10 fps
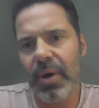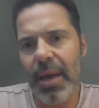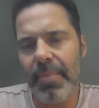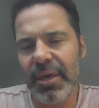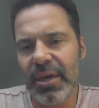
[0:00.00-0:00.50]

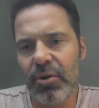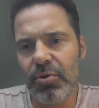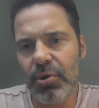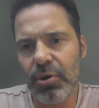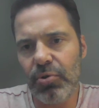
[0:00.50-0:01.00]
coming here to
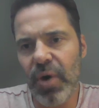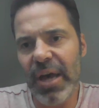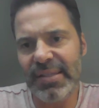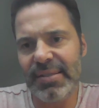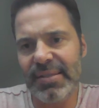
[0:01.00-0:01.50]
the
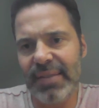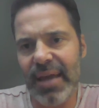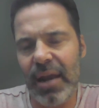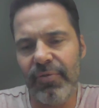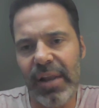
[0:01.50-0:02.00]
US that
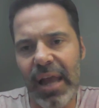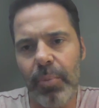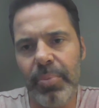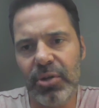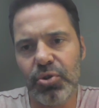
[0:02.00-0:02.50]
kind of
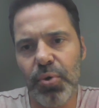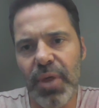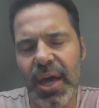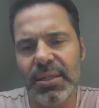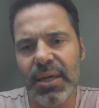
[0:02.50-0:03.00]
helped me to do
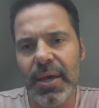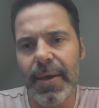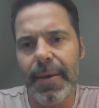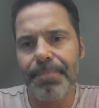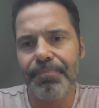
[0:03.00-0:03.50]
that.
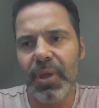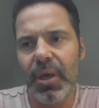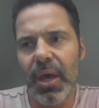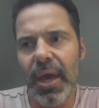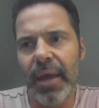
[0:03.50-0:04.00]

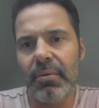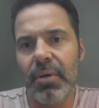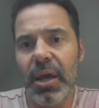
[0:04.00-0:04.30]
And